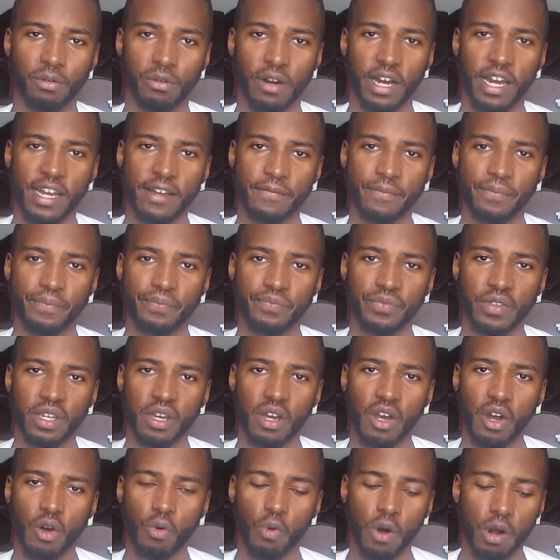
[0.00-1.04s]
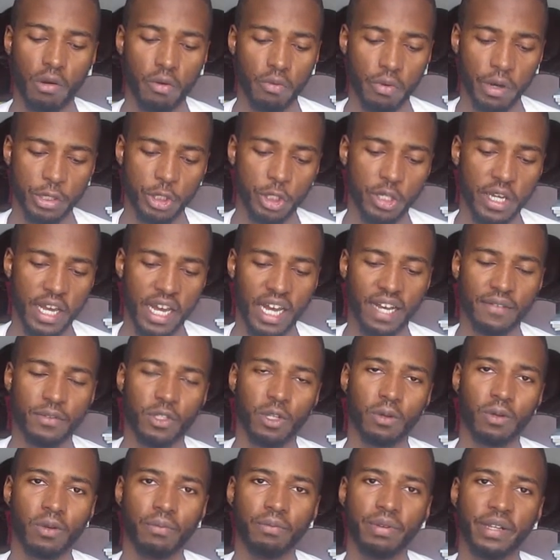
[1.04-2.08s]
right? work with what you have,
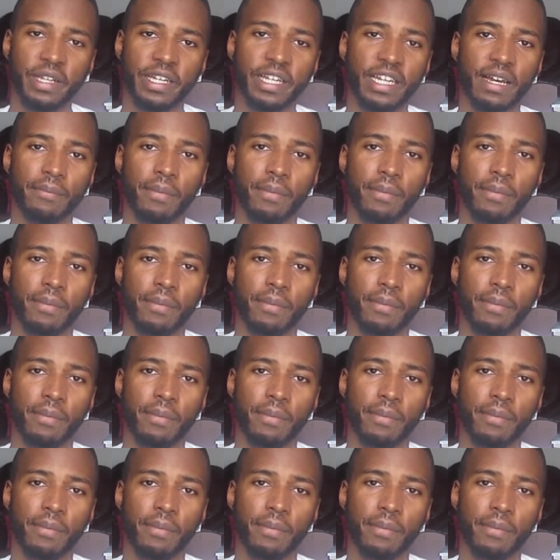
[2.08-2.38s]
stop complaining